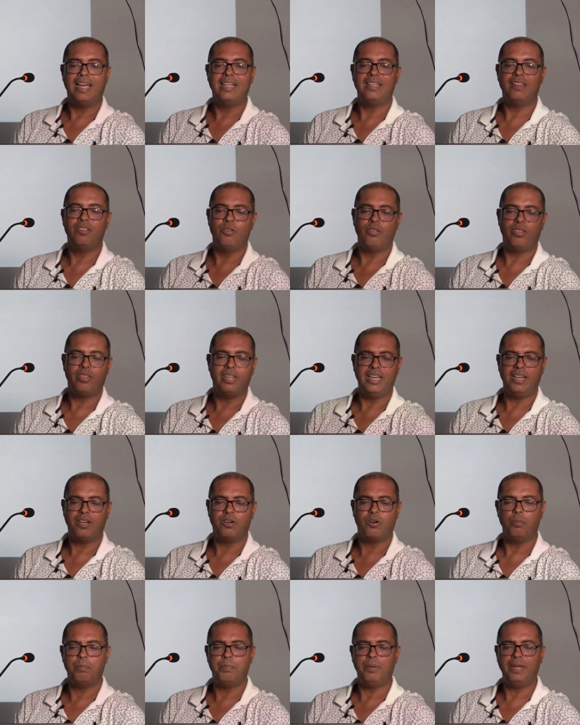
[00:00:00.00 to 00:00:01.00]
and the 3
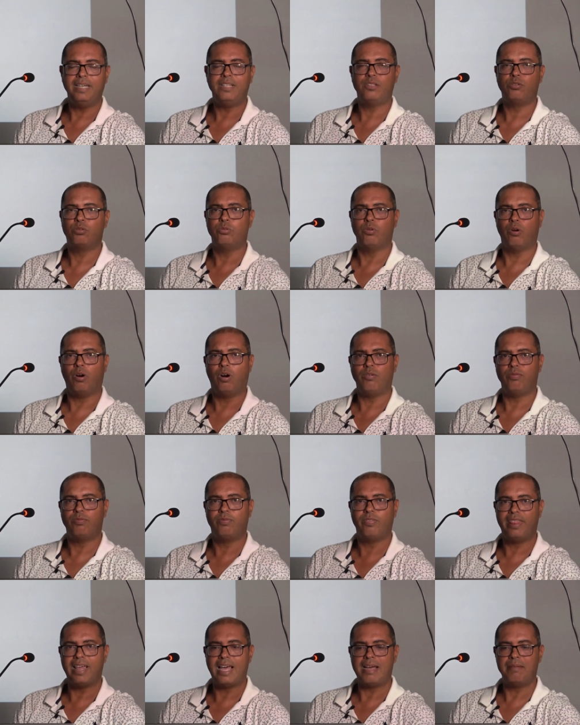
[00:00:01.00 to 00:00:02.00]
copies, 2
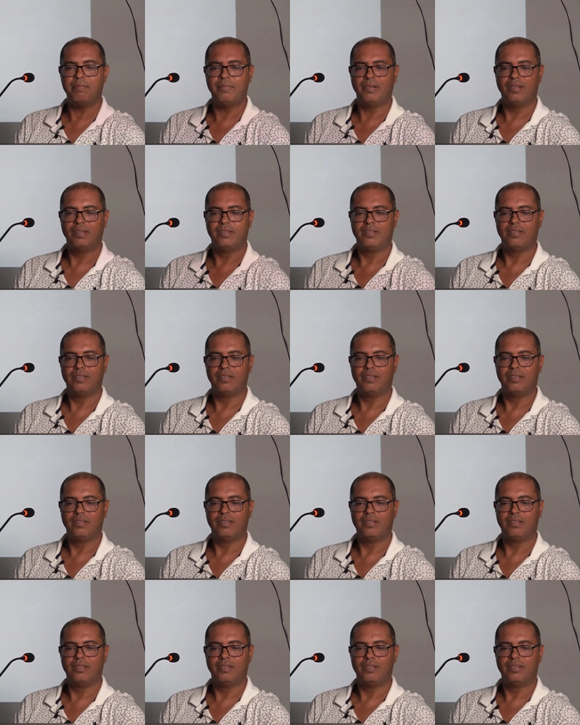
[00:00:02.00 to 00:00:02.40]
of them